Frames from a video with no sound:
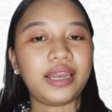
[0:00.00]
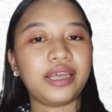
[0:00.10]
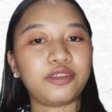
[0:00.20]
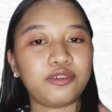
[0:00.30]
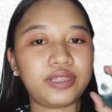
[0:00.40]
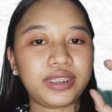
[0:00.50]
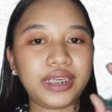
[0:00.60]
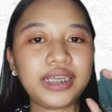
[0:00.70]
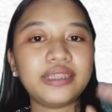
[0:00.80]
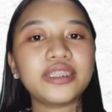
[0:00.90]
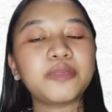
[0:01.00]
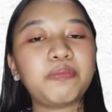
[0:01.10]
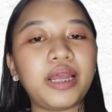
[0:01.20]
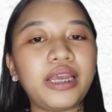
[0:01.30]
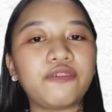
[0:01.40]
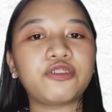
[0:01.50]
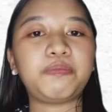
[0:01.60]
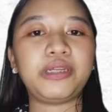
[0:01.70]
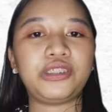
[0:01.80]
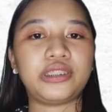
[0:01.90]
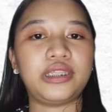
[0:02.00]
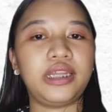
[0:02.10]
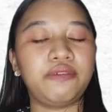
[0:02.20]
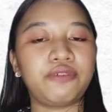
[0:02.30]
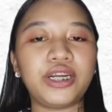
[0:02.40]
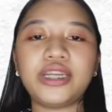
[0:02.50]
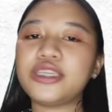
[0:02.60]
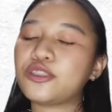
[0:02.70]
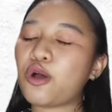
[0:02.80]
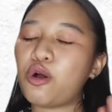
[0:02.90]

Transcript: Letter C, display of speeches delivered is